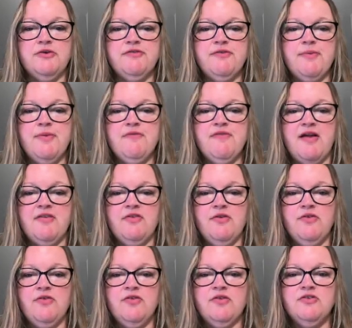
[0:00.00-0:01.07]
from the
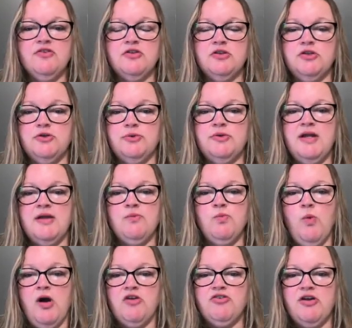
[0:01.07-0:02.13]
vessels dilute and
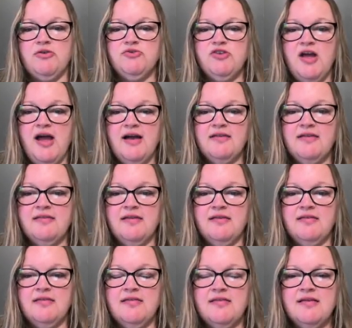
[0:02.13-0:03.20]
wash out
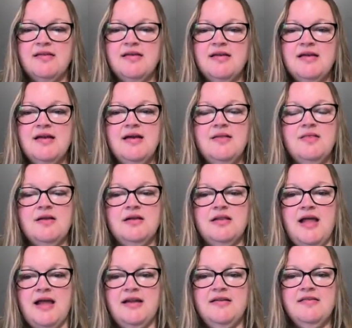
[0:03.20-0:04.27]
toxins. The
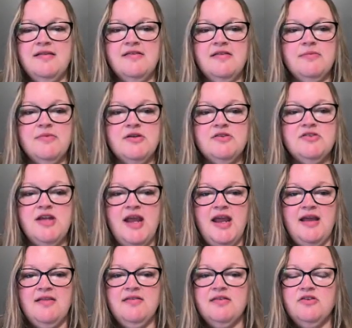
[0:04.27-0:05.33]
clotting system
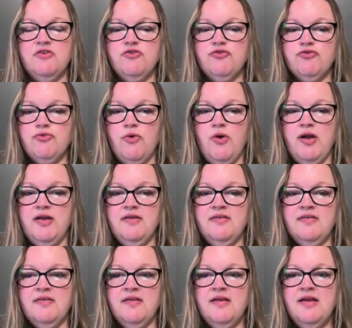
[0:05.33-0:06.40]
contains and
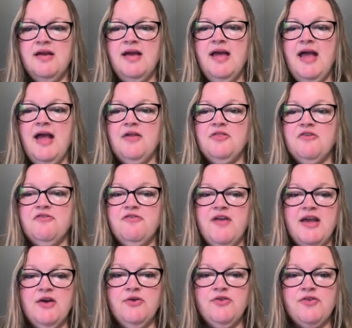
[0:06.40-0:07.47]
destroys, and the
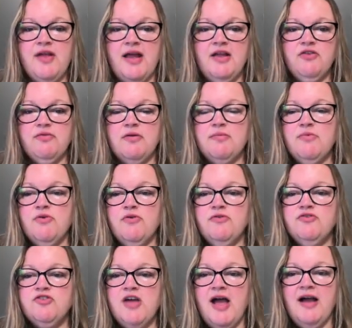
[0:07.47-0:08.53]
phagocytes
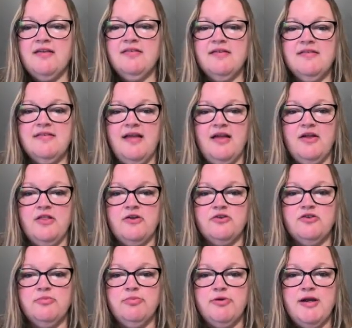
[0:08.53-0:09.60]
remove toxic cellular
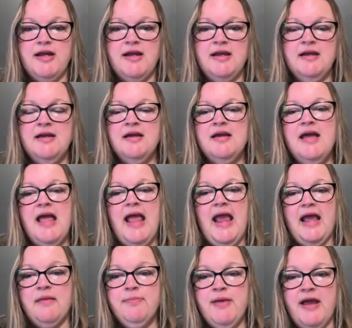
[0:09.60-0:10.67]
debris
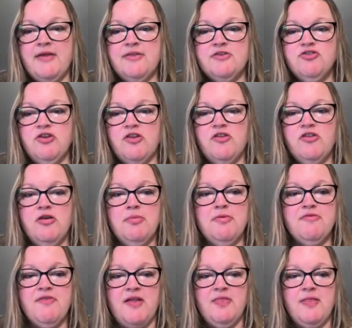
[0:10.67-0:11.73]
and pathogens to
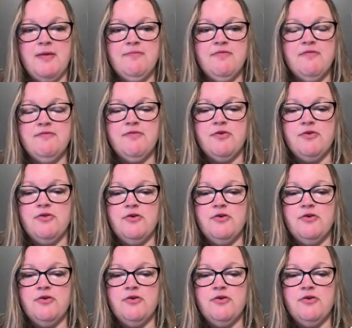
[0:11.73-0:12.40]
prevent them from further